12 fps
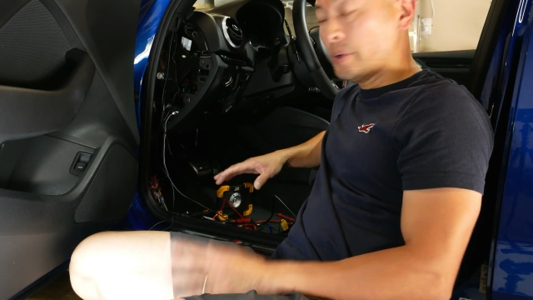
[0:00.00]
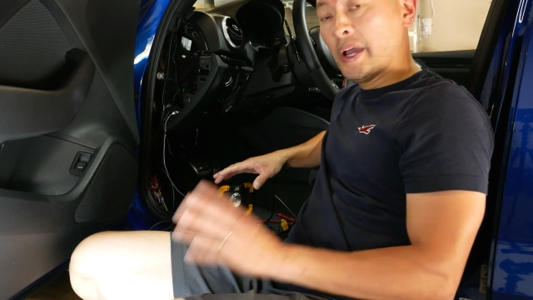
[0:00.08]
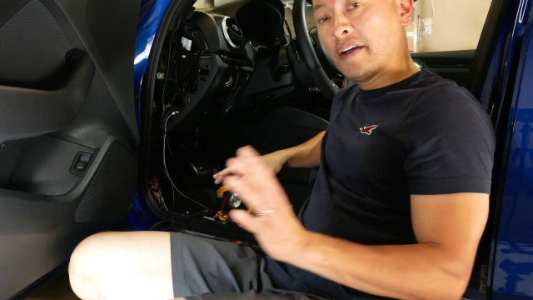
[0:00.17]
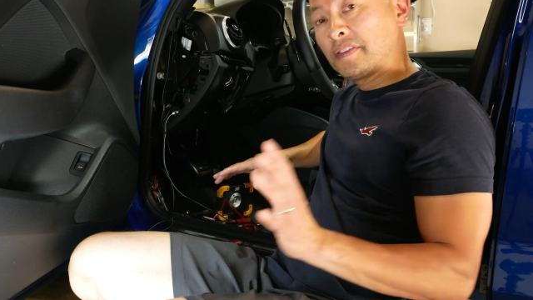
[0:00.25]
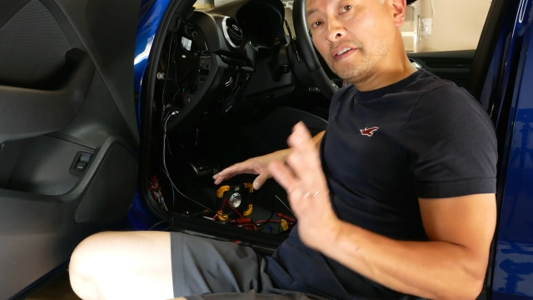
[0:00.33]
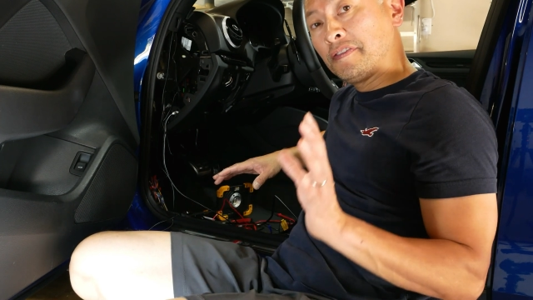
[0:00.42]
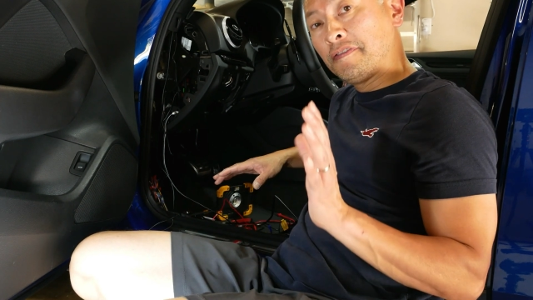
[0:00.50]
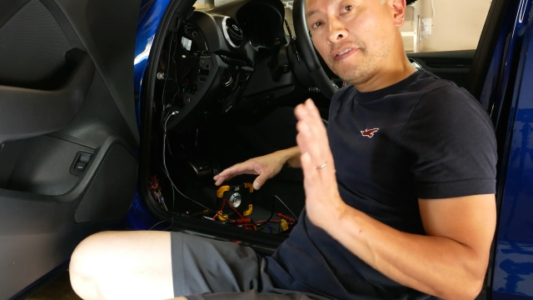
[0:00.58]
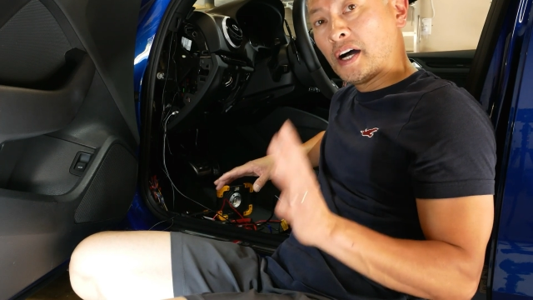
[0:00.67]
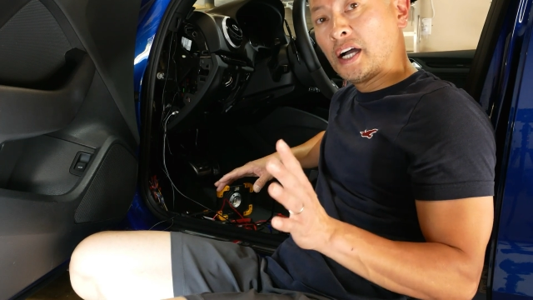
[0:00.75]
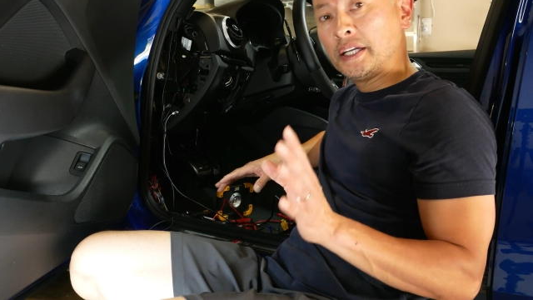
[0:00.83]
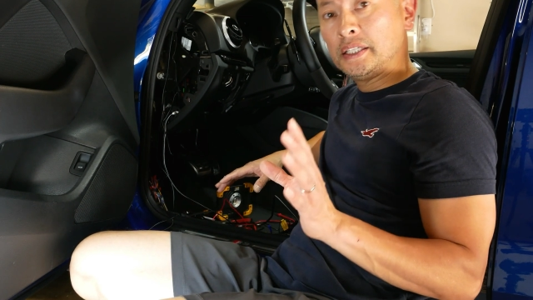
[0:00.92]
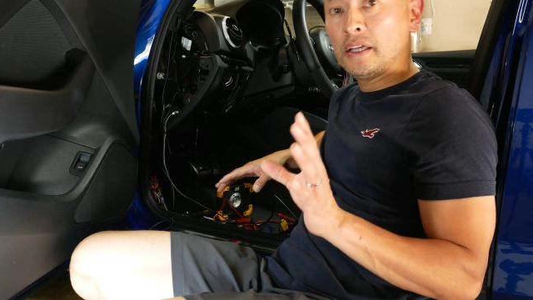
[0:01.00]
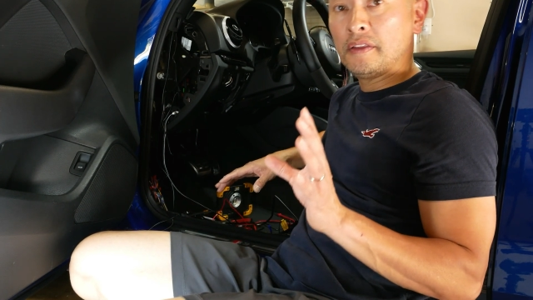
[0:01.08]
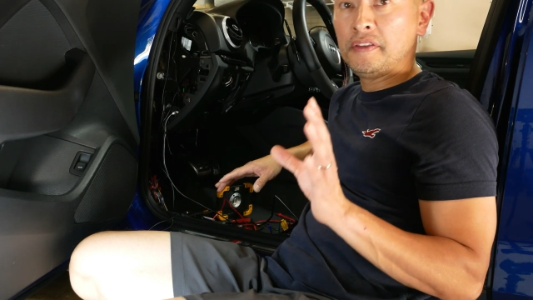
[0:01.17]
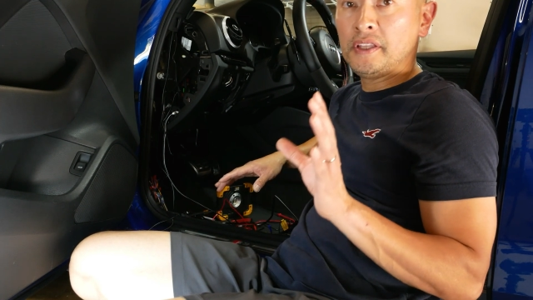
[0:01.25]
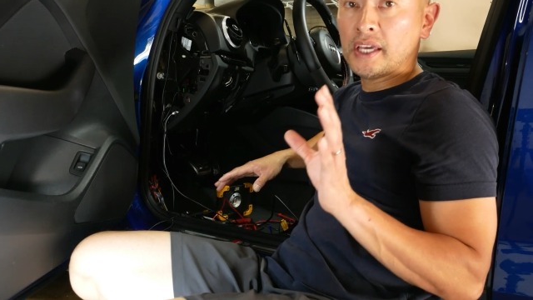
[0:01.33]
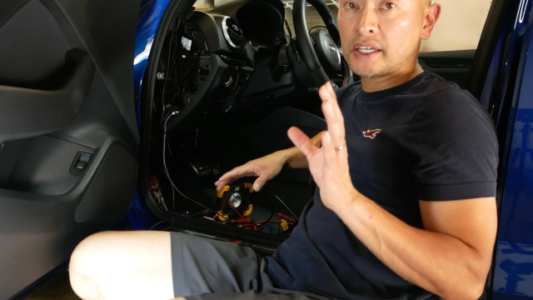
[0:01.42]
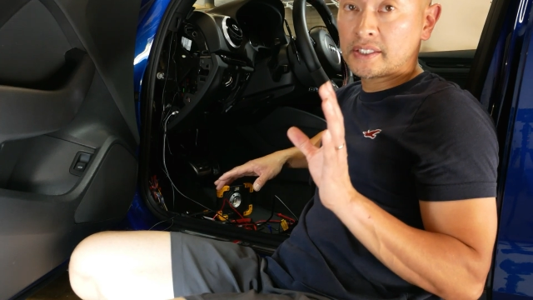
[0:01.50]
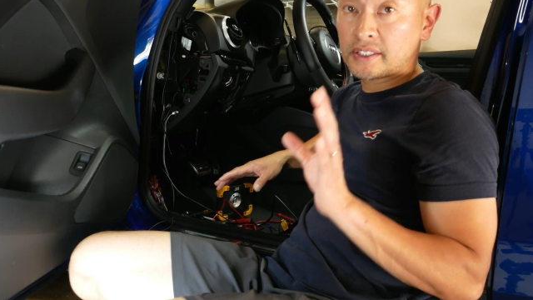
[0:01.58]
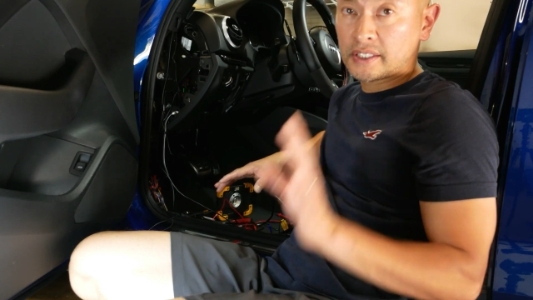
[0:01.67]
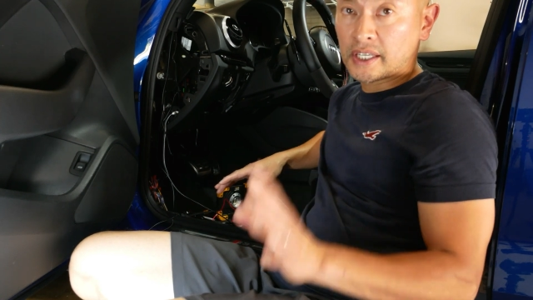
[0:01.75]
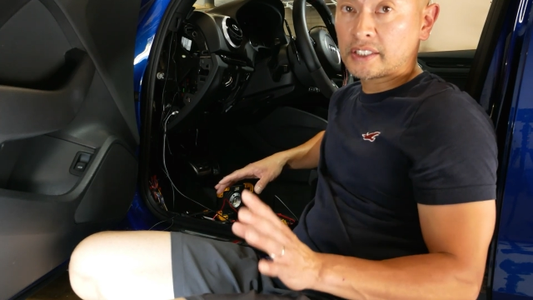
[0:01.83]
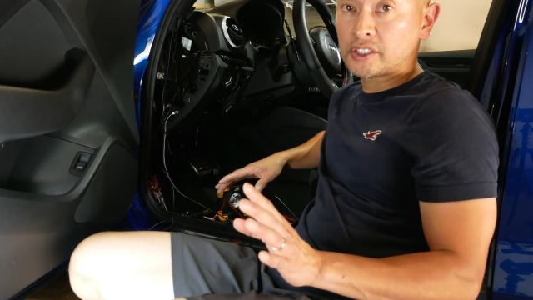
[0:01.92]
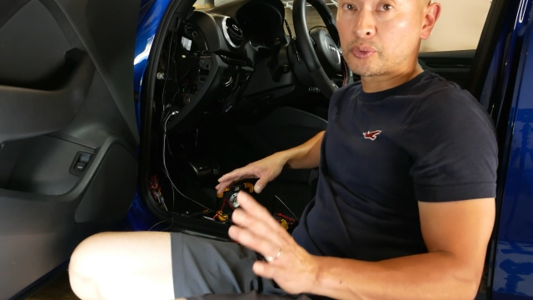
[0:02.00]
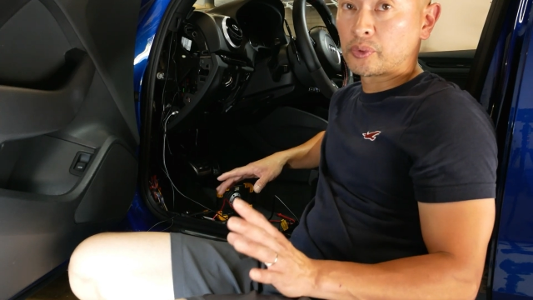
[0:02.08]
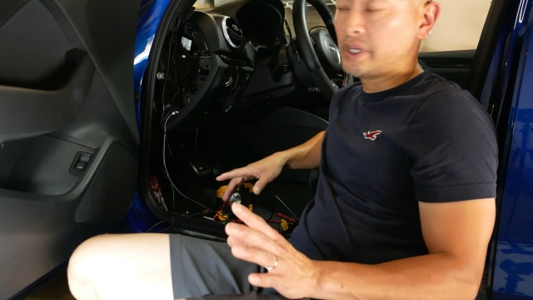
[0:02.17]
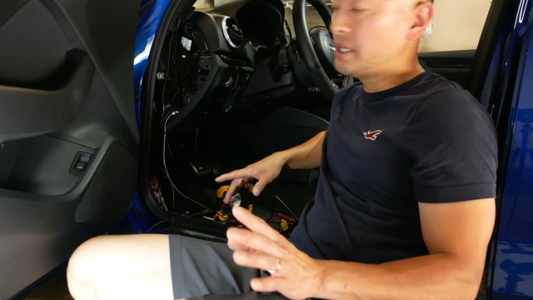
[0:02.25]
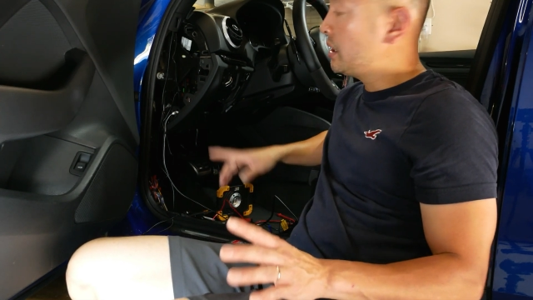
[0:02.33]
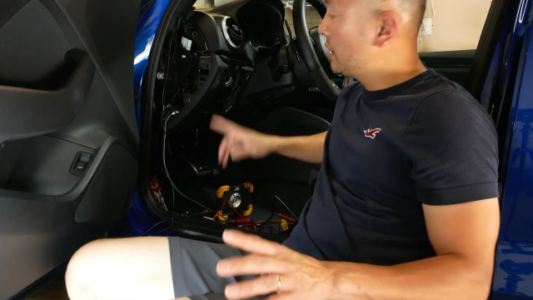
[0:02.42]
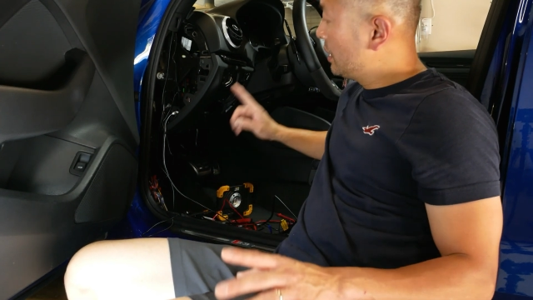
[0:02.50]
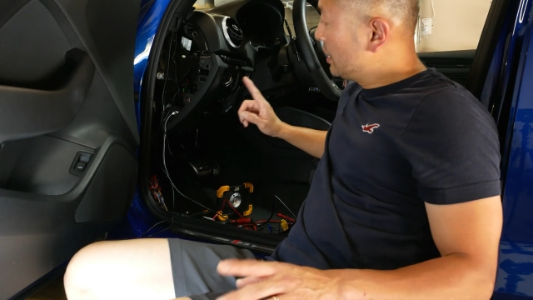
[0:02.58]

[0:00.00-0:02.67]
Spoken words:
you have to find the accessory